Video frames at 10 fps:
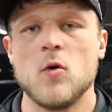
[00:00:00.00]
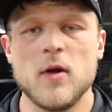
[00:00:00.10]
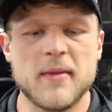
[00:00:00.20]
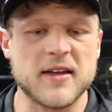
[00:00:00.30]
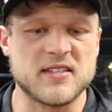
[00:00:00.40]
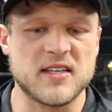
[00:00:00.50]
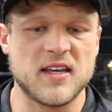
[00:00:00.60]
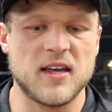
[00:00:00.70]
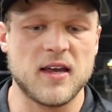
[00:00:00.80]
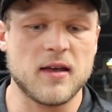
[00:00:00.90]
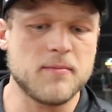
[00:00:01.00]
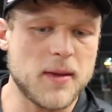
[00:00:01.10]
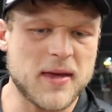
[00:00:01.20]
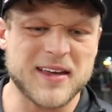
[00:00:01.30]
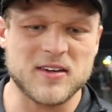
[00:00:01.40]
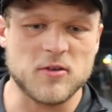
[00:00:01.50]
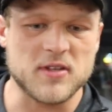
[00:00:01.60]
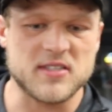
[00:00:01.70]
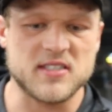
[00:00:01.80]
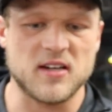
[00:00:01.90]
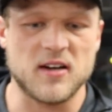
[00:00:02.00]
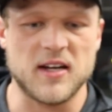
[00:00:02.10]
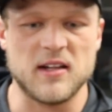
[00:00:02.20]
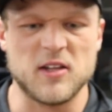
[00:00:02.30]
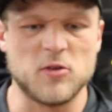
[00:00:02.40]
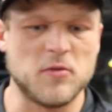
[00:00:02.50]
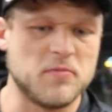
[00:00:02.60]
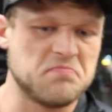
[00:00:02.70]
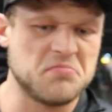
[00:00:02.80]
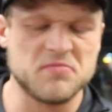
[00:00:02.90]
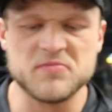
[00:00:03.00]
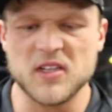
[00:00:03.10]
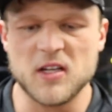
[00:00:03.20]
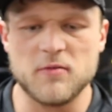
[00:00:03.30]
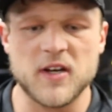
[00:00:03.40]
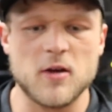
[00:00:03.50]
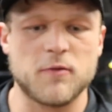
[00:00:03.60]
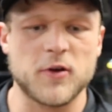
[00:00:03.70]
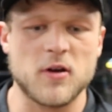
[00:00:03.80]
we might see, maybe I can do this series, little video for